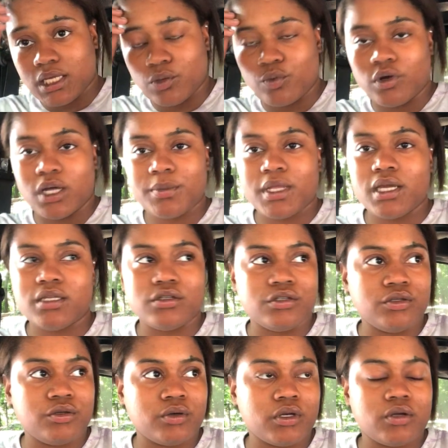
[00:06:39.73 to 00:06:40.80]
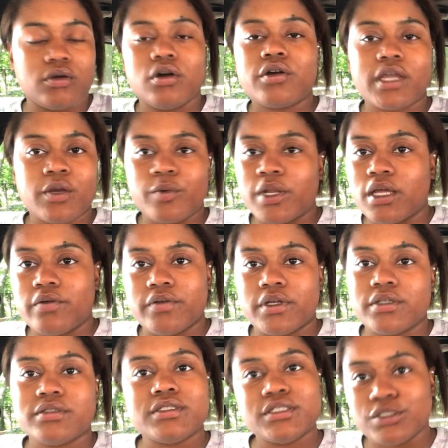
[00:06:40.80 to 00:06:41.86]
Well, I'm not in New York. Okay, whatever.
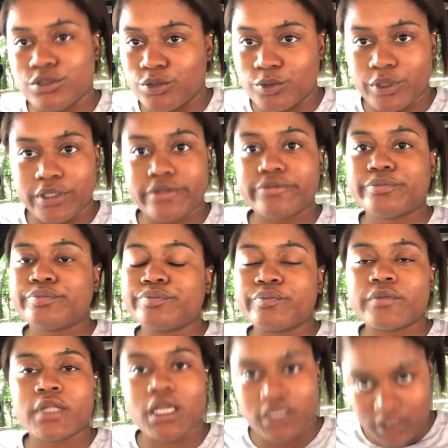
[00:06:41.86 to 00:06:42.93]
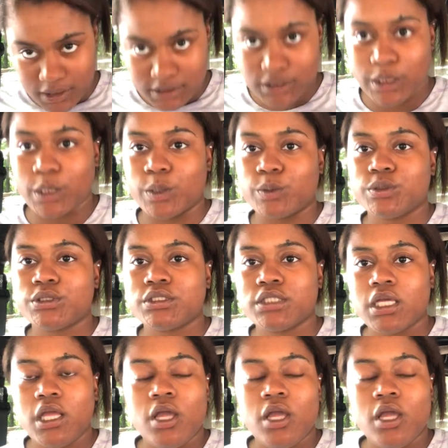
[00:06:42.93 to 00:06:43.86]
New York, East Coast.